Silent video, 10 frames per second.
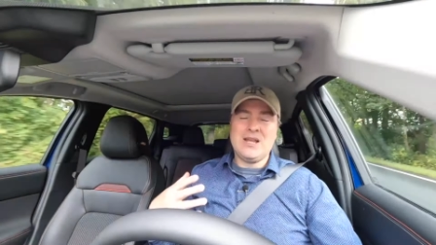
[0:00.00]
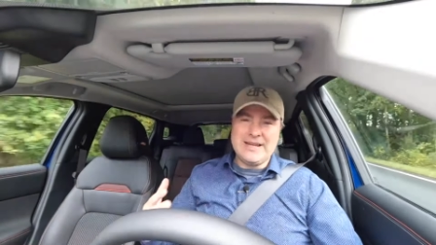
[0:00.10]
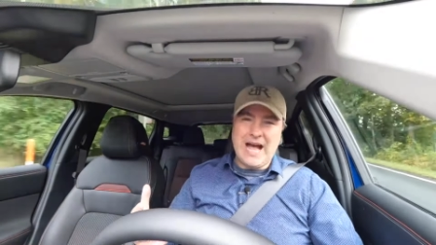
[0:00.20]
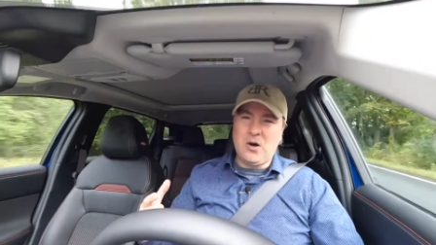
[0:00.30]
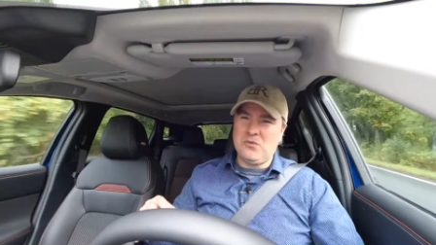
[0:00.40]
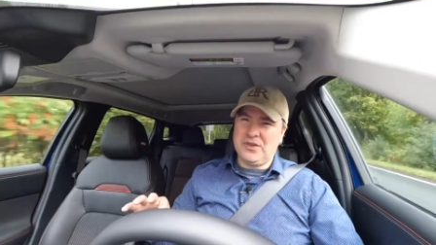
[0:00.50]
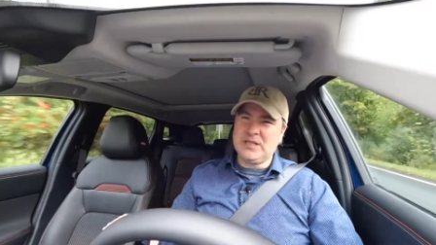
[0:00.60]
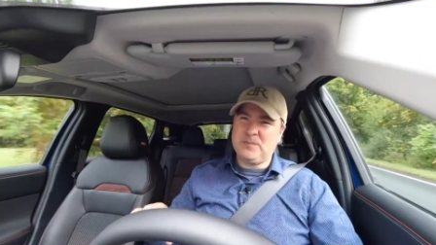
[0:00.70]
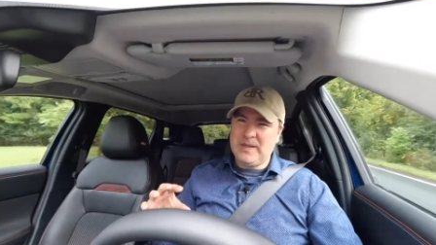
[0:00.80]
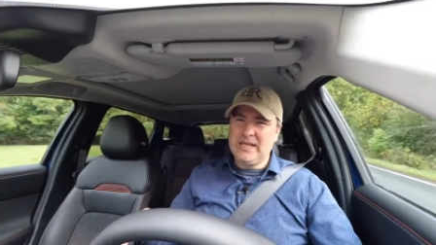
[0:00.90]
Now,
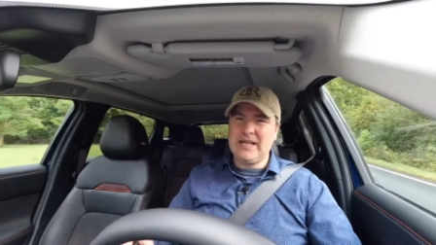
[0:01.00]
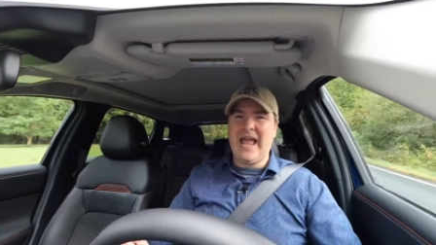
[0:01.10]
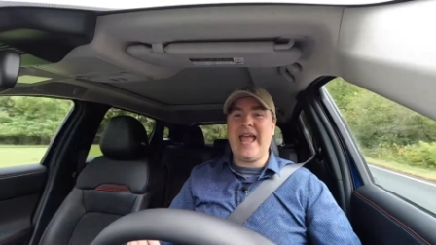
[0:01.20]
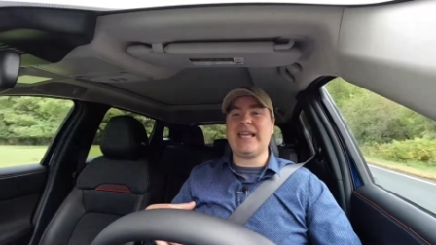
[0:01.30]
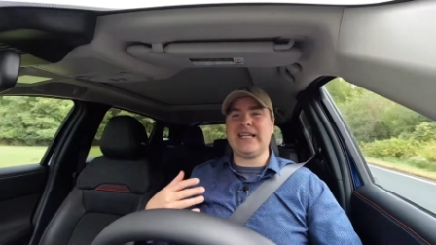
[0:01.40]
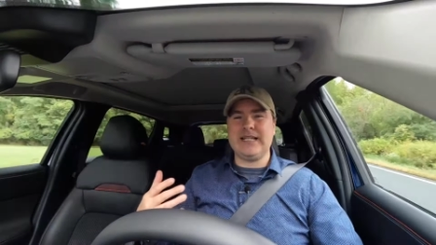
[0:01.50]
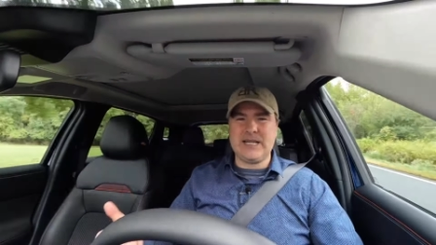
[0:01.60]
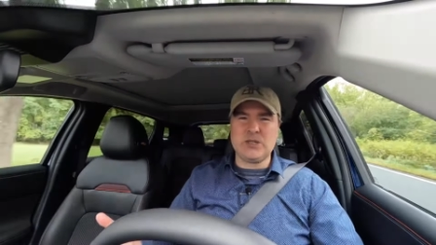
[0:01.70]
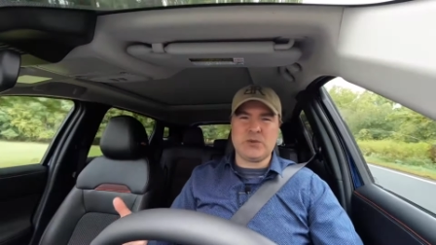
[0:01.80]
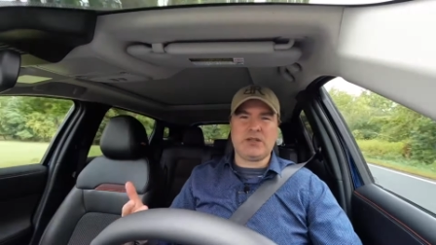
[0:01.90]
this being a
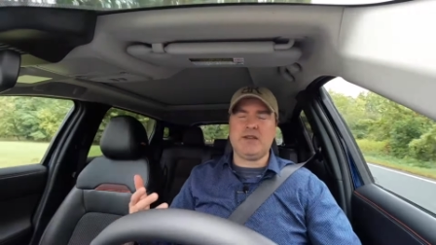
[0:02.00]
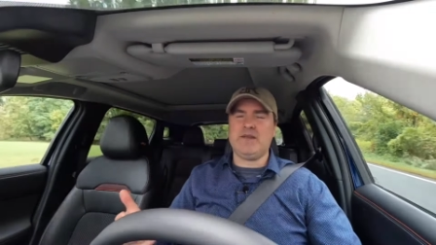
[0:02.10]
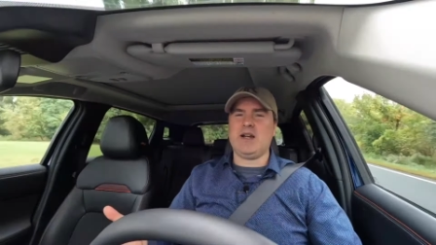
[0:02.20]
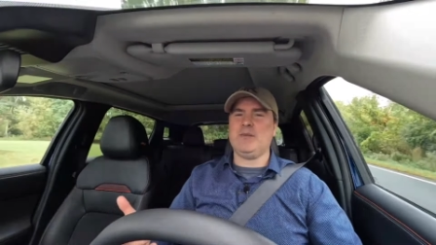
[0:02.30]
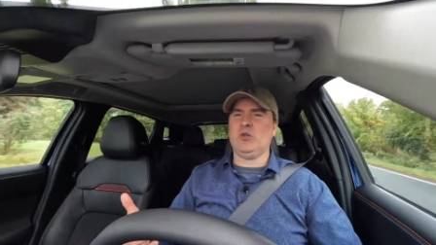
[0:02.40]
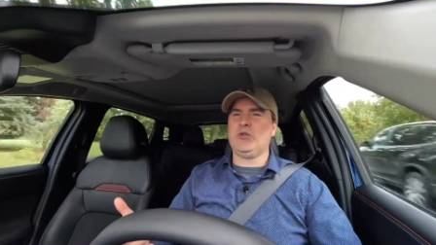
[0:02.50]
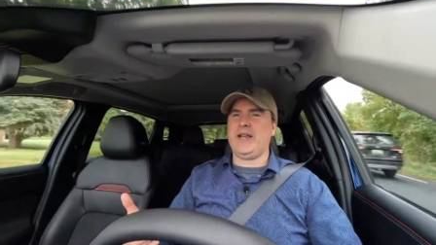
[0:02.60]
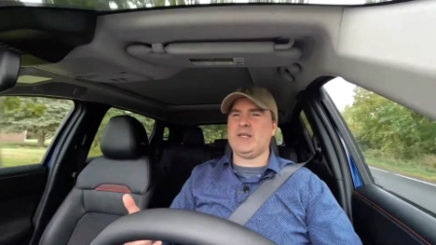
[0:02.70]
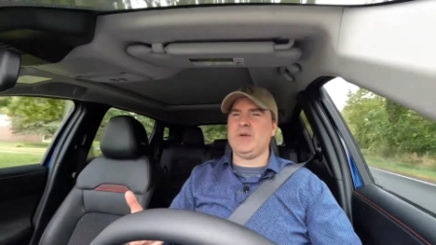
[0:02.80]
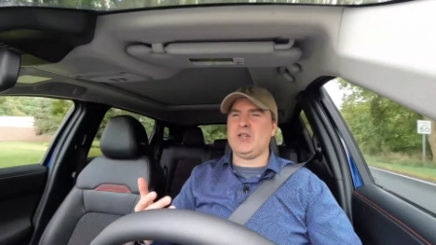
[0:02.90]
continuously variable
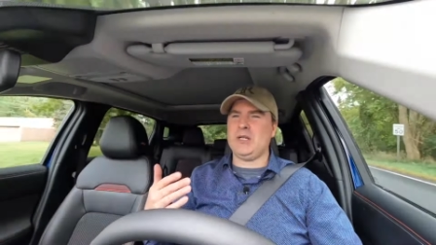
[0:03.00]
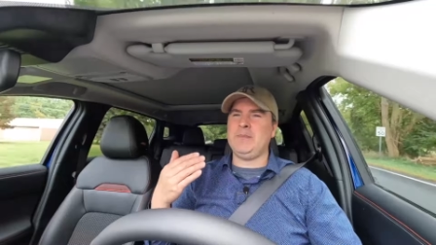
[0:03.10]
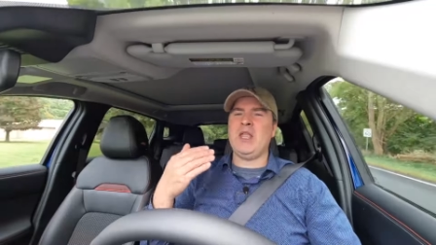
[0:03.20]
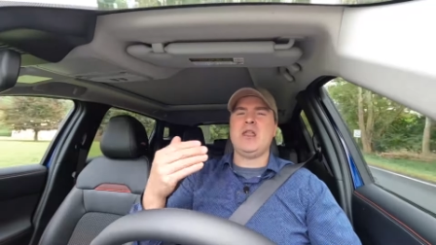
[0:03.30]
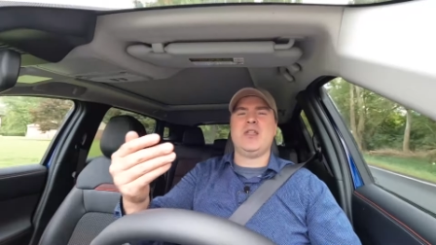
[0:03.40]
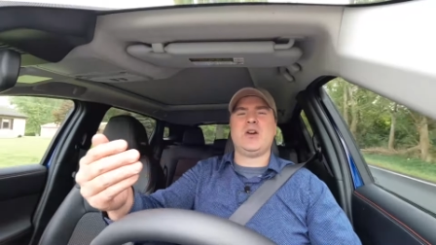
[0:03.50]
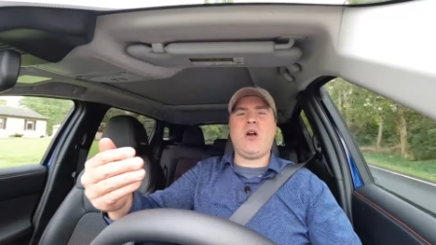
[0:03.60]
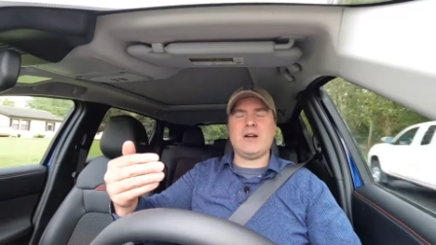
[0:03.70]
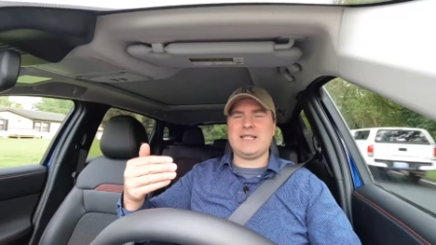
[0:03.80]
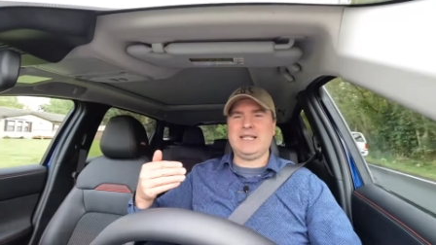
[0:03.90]
transmission, there
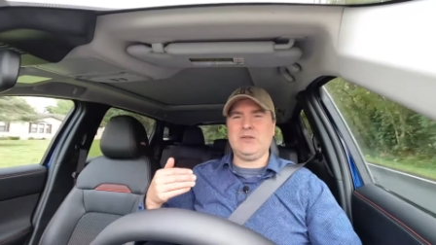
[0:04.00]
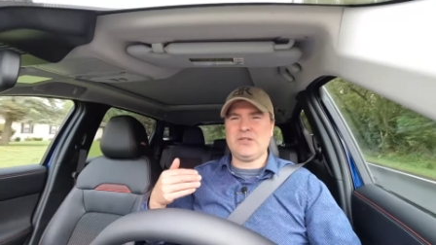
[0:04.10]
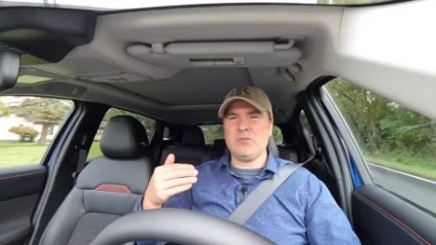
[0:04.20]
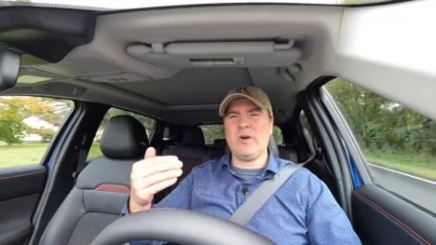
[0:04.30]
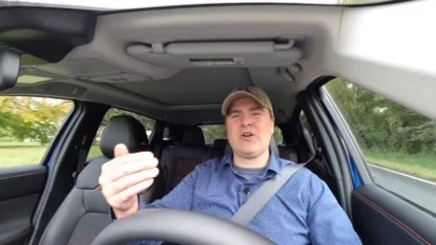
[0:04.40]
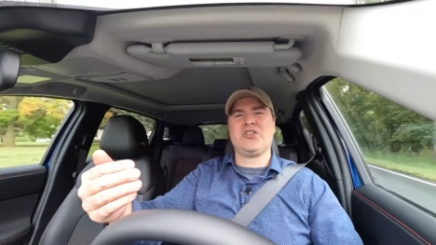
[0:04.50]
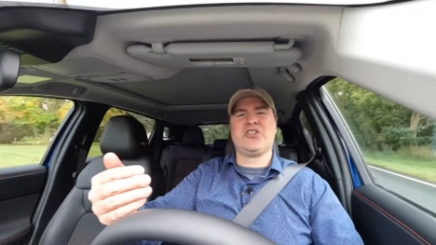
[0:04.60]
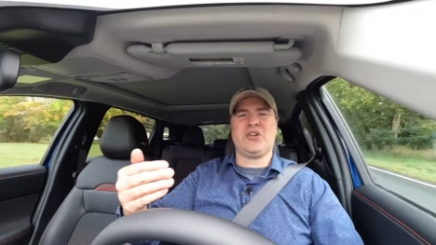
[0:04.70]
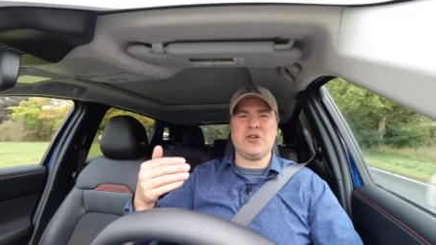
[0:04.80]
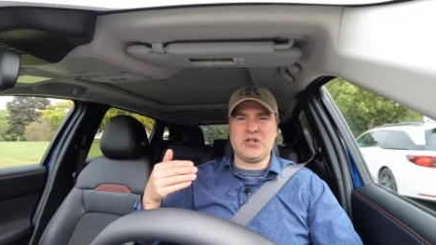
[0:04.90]
are still some weird
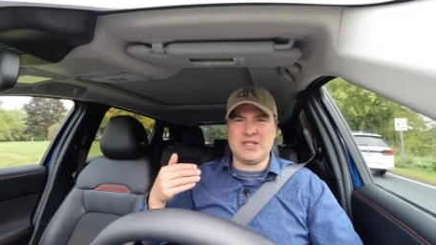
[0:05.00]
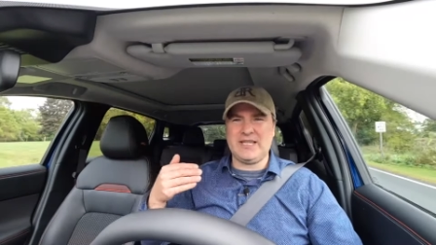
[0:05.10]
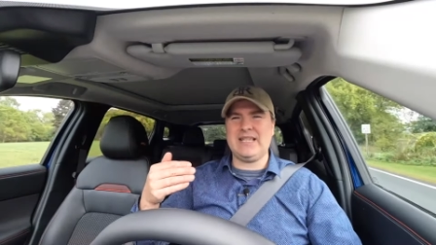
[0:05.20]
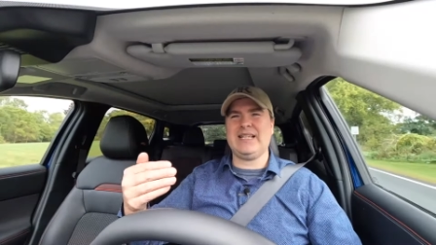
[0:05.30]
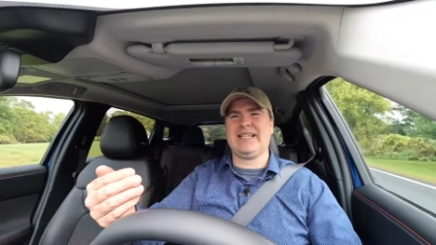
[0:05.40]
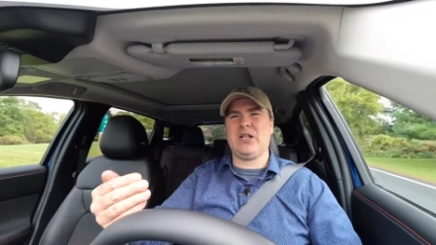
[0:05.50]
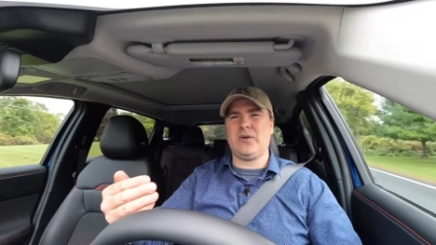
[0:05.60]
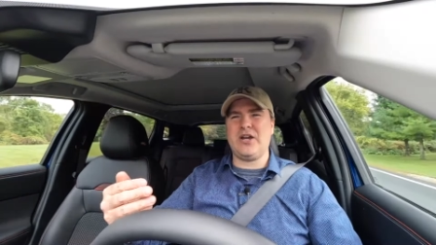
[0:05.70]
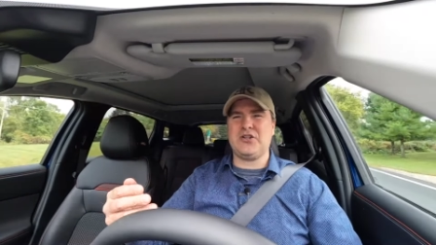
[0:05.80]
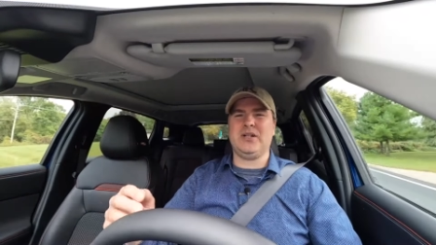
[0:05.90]
surges in the
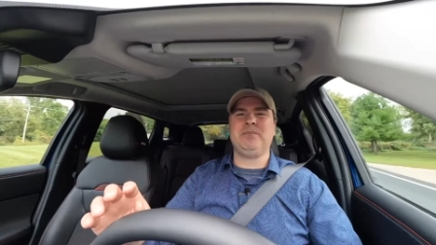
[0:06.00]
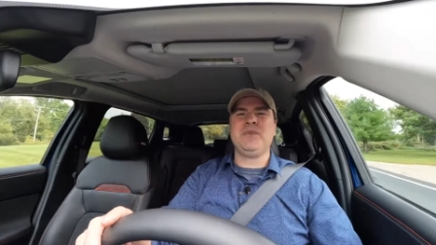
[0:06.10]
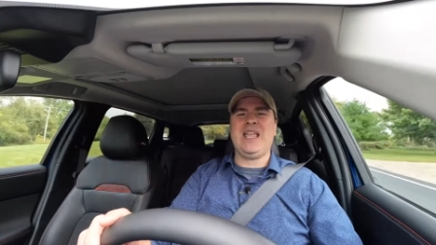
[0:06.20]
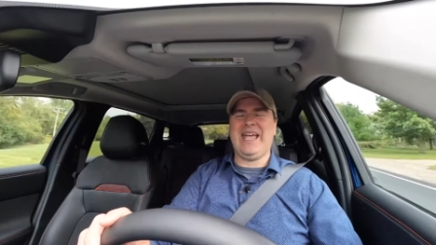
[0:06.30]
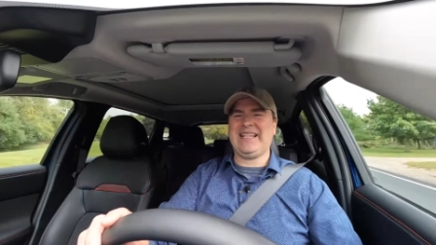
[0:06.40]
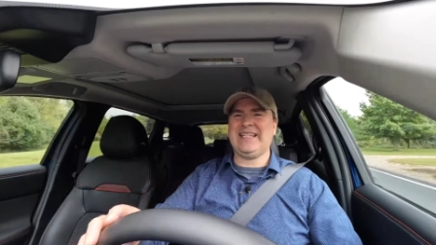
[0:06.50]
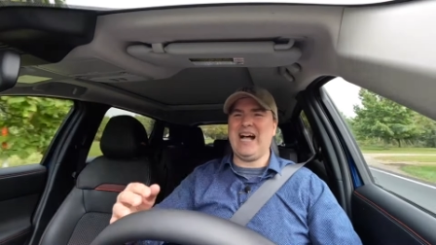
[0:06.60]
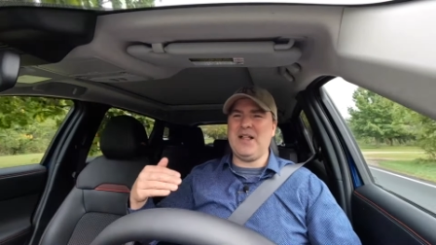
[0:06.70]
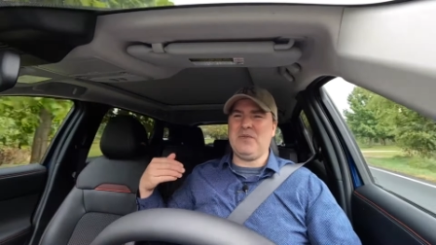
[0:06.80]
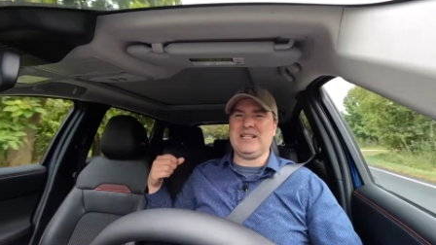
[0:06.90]
acceleration. It's
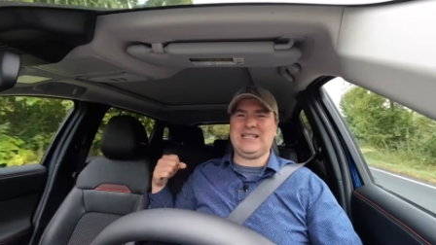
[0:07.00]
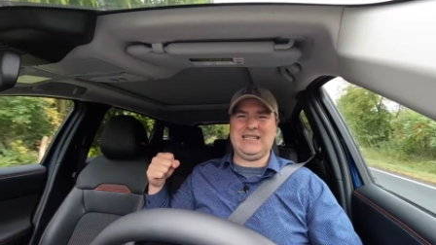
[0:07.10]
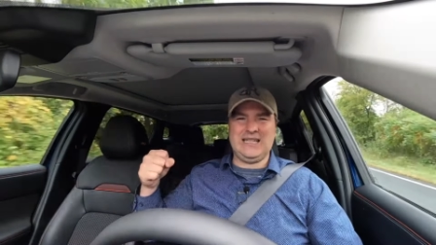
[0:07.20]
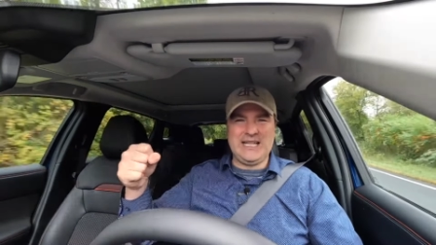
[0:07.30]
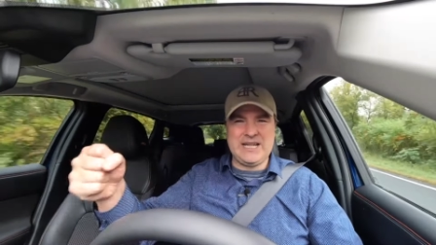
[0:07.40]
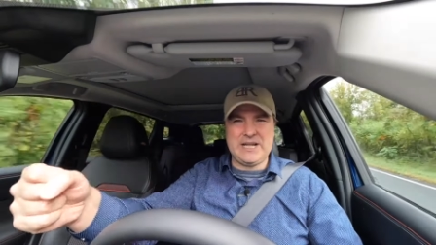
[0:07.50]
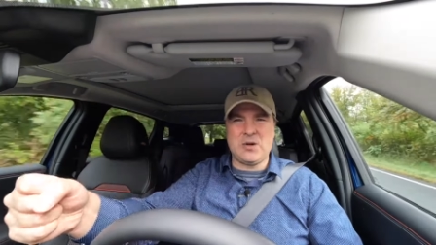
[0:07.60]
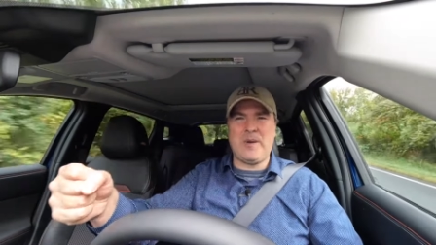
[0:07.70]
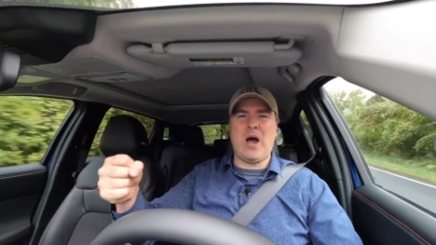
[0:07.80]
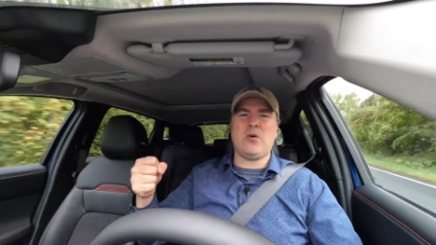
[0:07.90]
not this linear
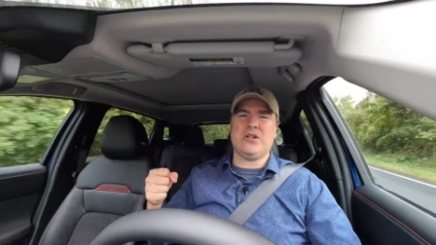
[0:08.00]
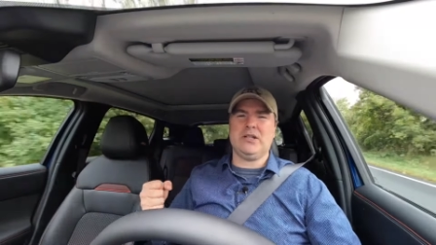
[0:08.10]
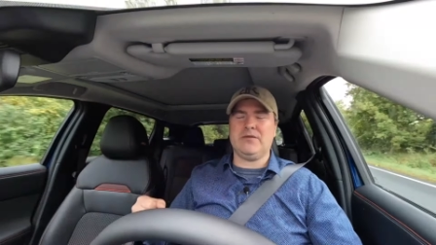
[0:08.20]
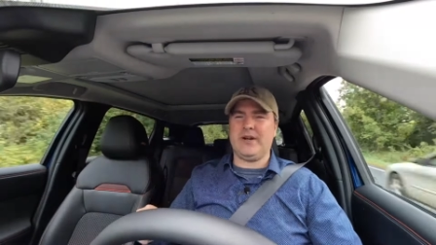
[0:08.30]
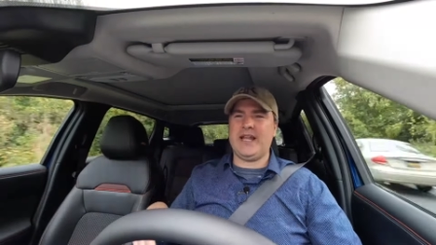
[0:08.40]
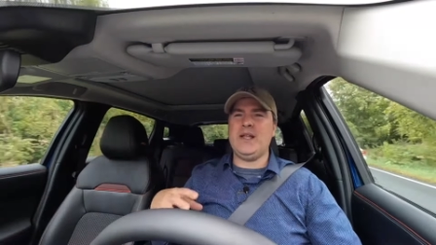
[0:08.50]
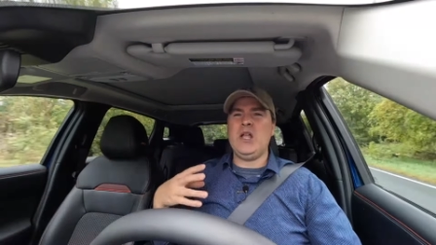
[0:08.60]
power delivery.